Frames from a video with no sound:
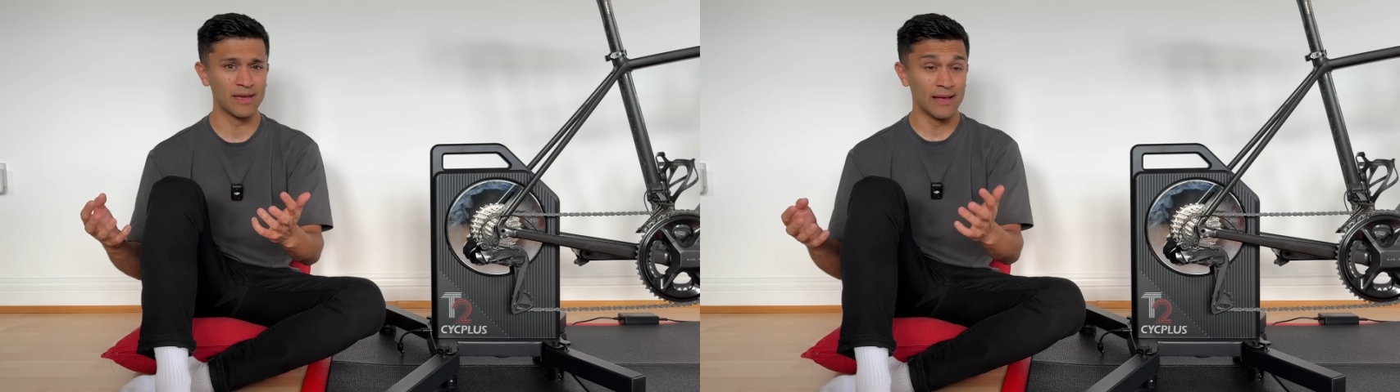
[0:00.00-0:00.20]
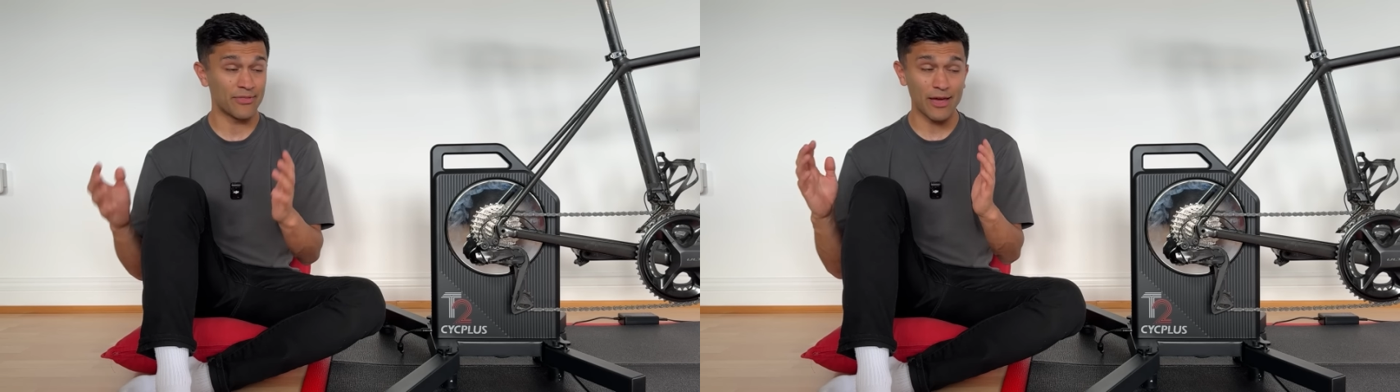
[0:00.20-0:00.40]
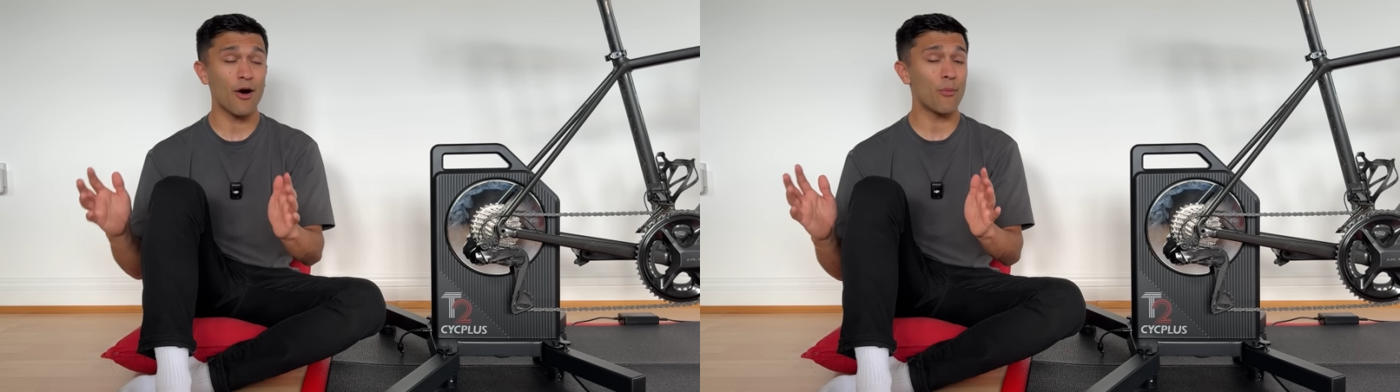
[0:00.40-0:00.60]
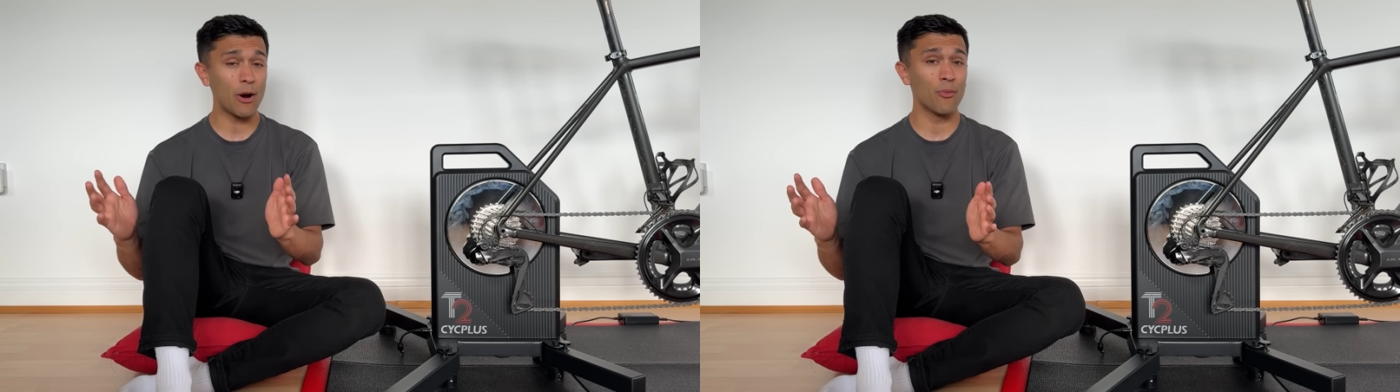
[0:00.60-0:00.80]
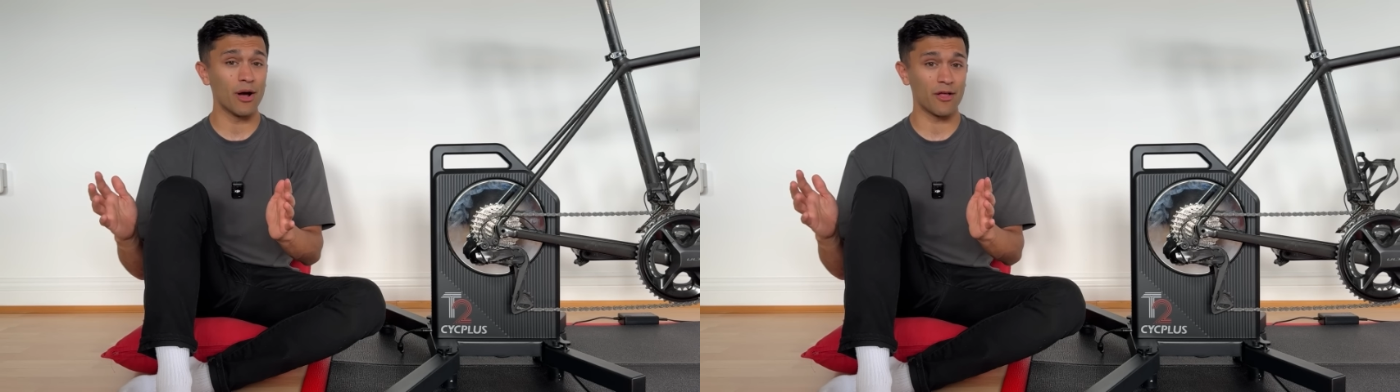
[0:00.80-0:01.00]
They are well
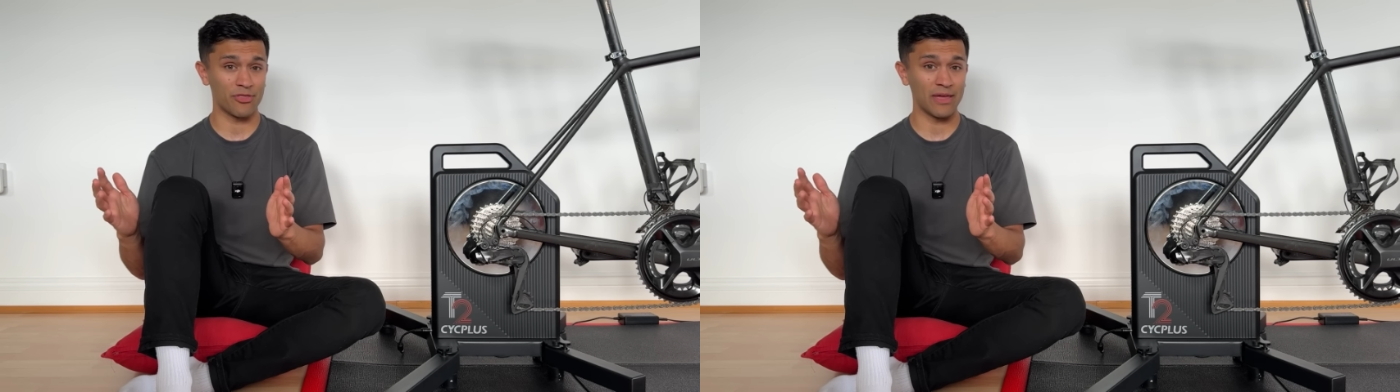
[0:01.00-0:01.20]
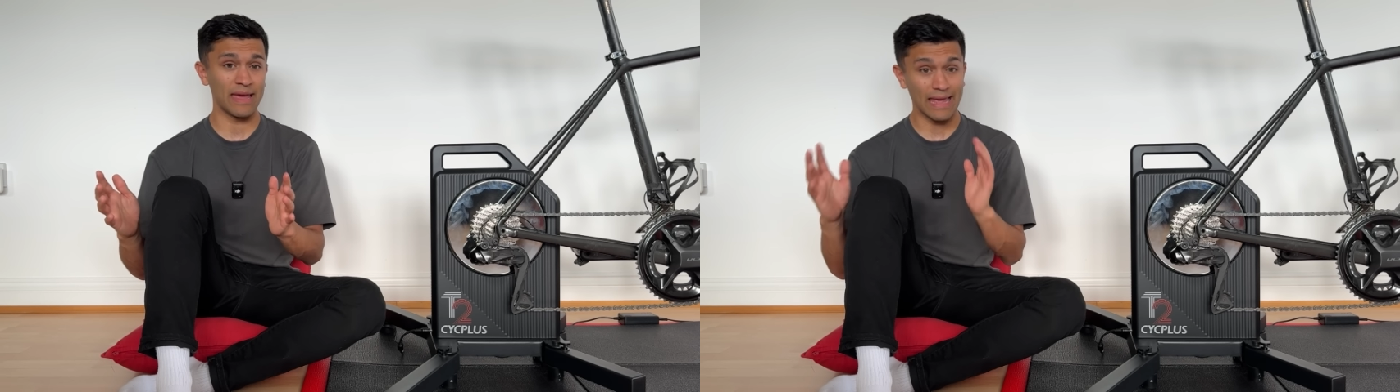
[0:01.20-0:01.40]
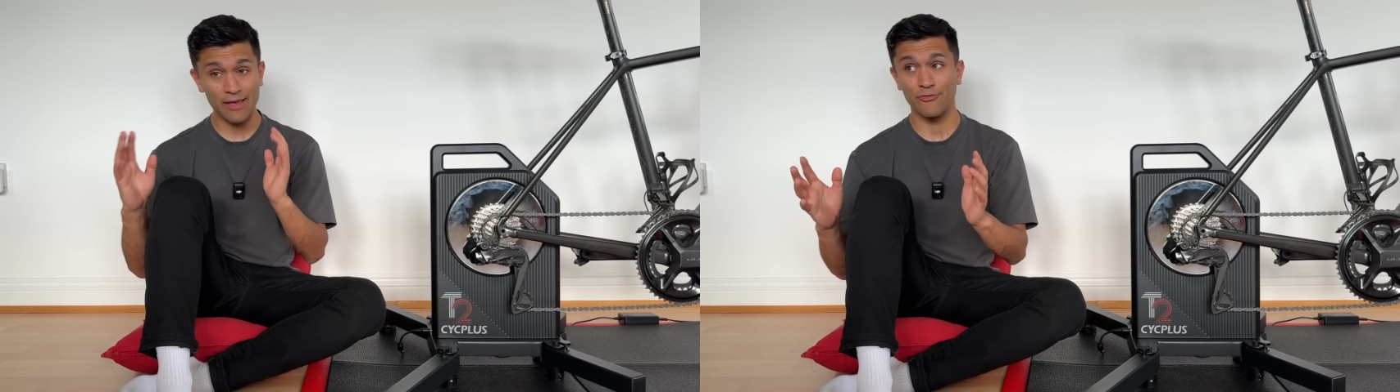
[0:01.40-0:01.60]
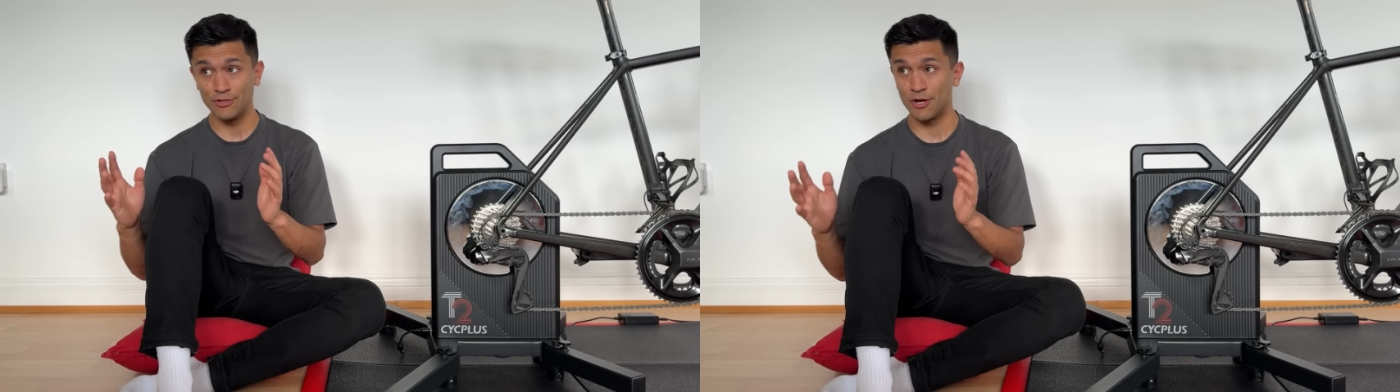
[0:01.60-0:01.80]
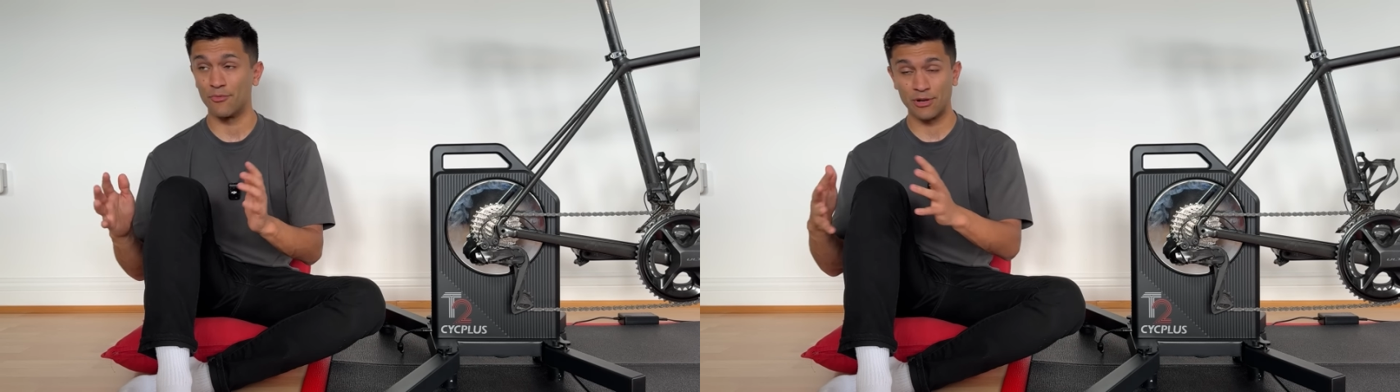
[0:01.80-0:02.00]
worth it if you
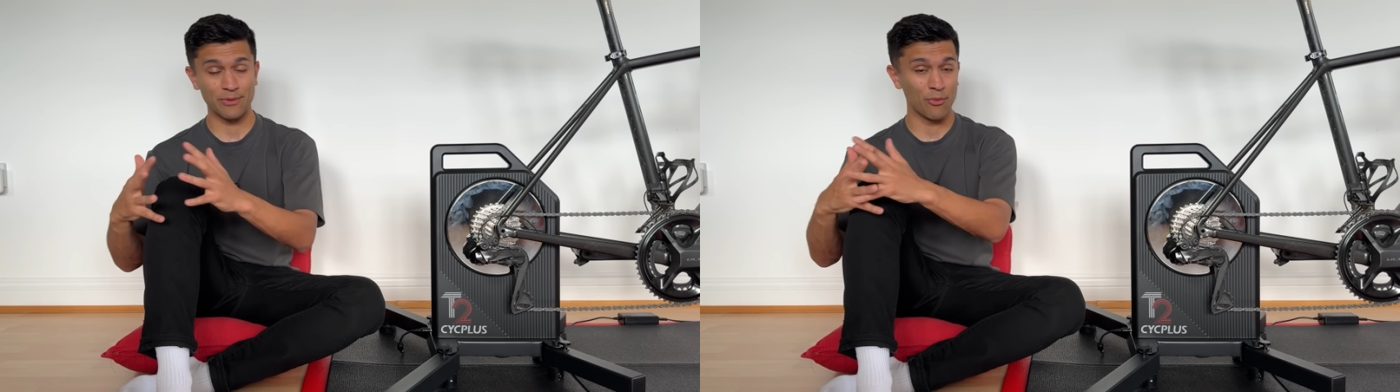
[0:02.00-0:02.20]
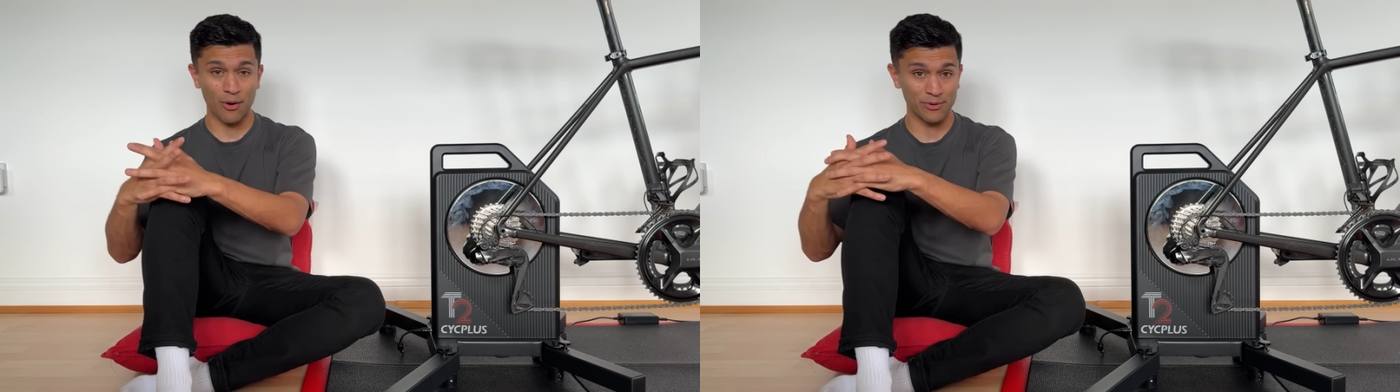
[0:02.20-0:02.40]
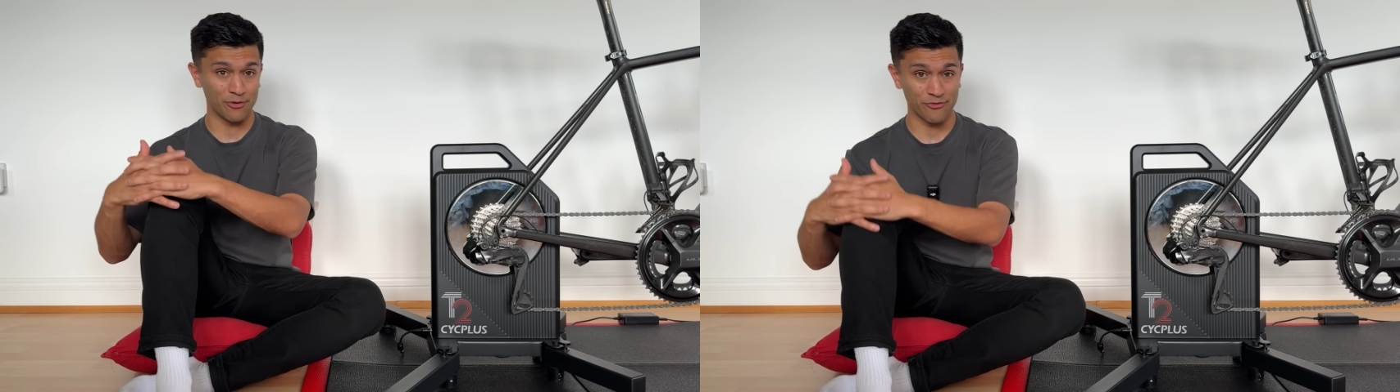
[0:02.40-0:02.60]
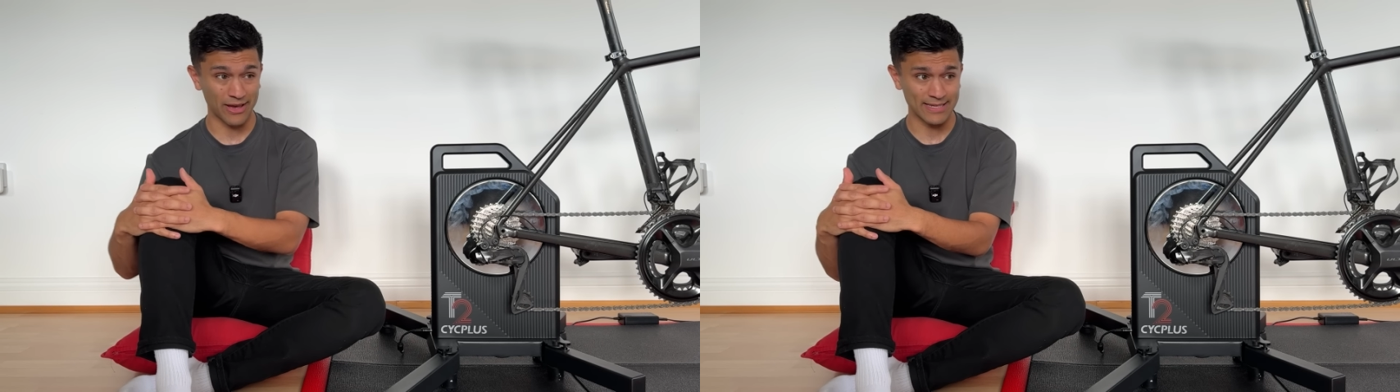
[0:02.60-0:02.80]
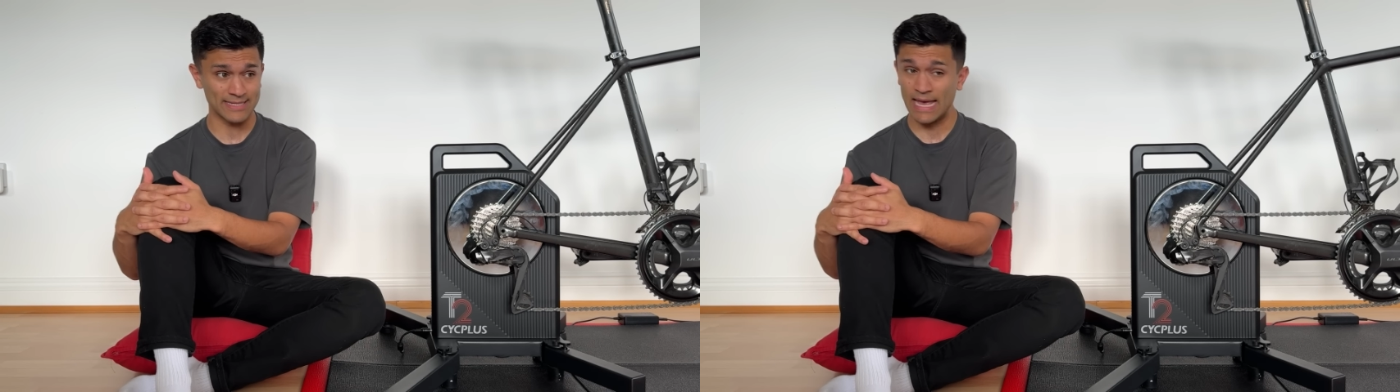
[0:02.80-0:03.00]
don't want to be wiping your
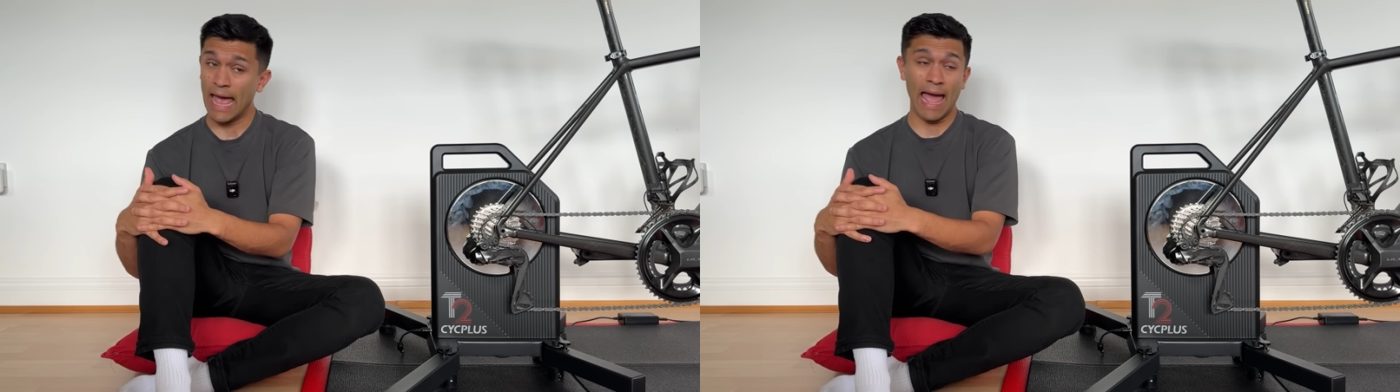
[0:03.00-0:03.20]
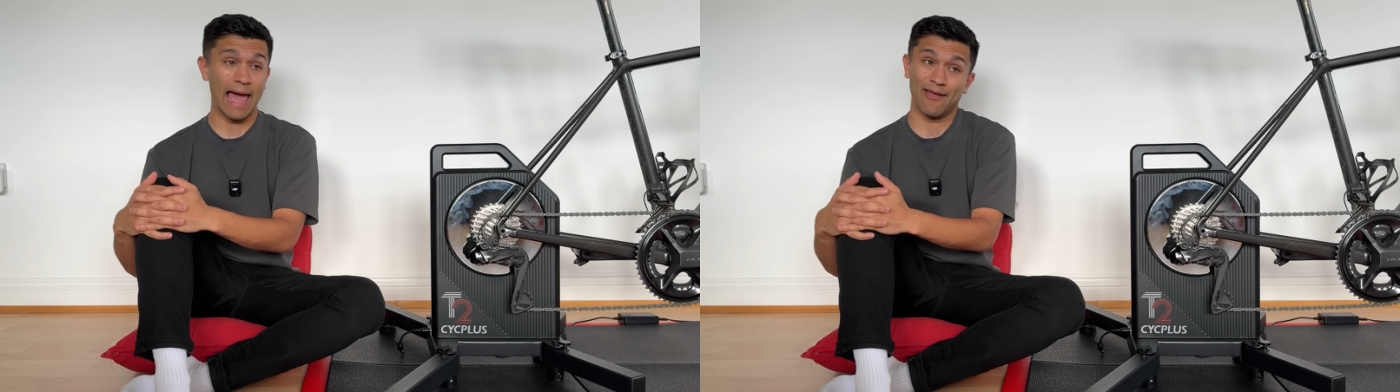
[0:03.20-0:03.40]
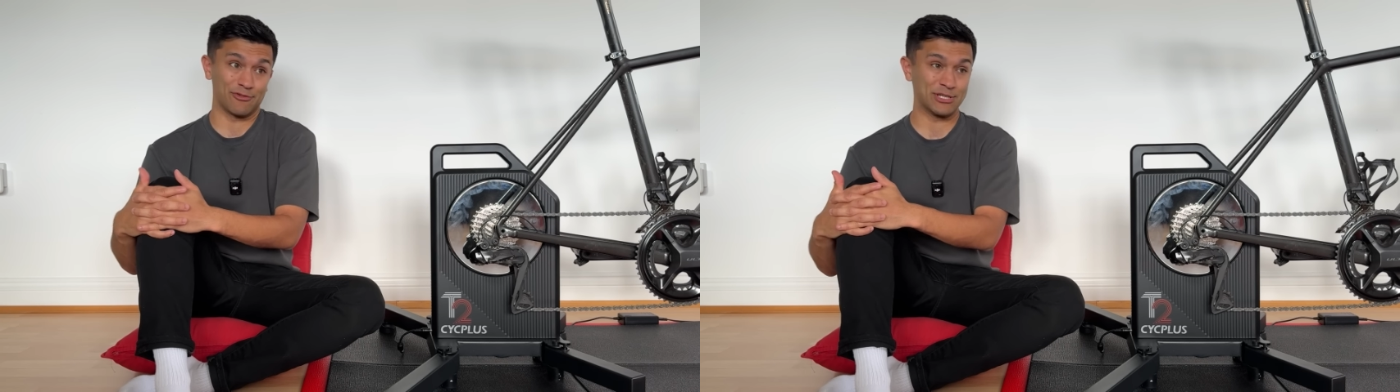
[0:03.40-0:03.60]
face every